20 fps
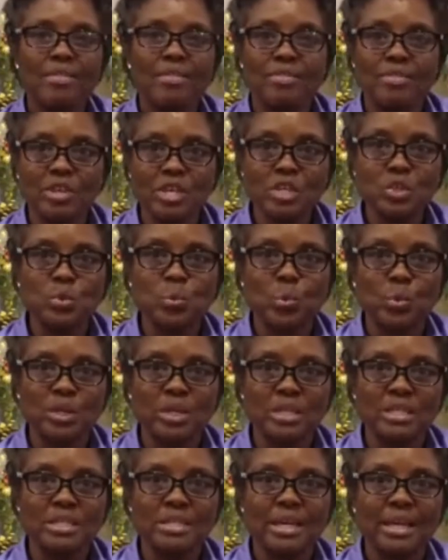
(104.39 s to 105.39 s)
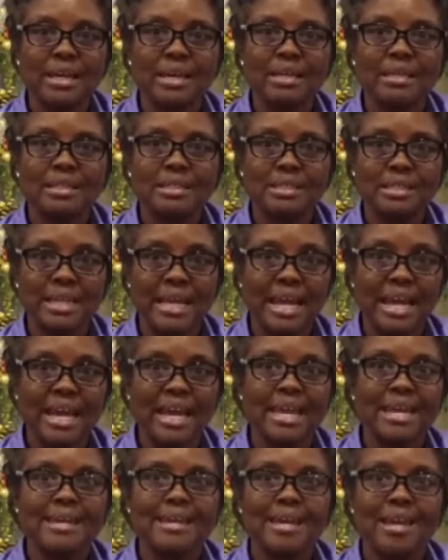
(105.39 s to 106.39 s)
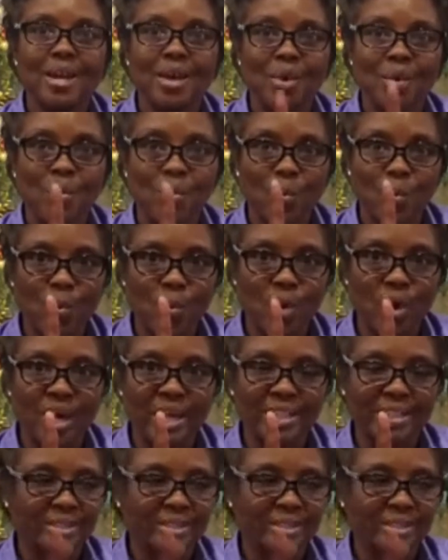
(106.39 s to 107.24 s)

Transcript: This was day one.